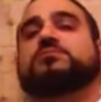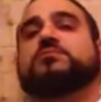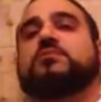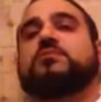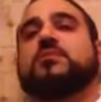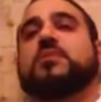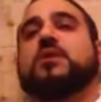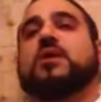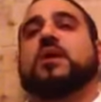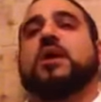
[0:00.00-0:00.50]

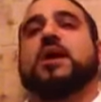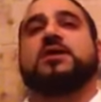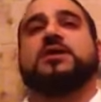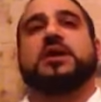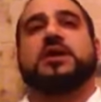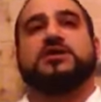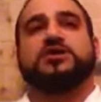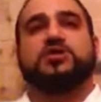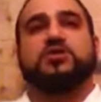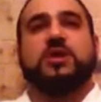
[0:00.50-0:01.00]
And
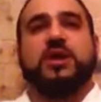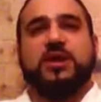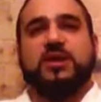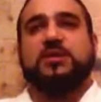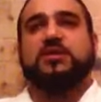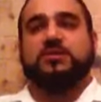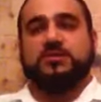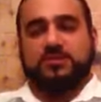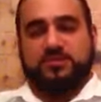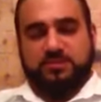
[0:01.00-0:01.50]

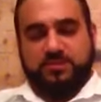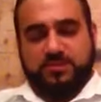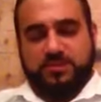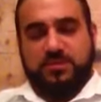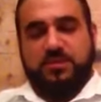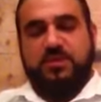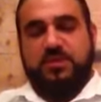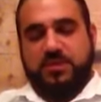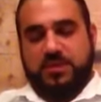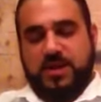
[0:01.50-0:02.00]

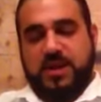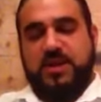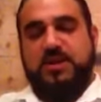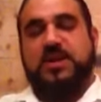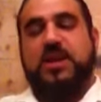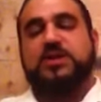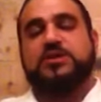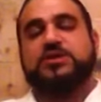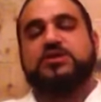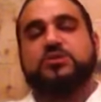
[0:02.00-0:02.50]

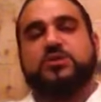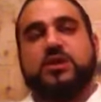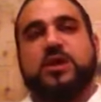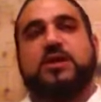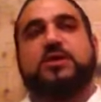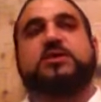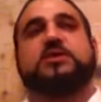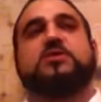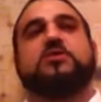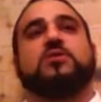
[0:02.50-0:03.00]
yes, you
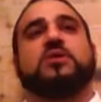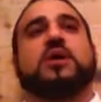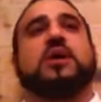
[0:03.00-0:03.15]
get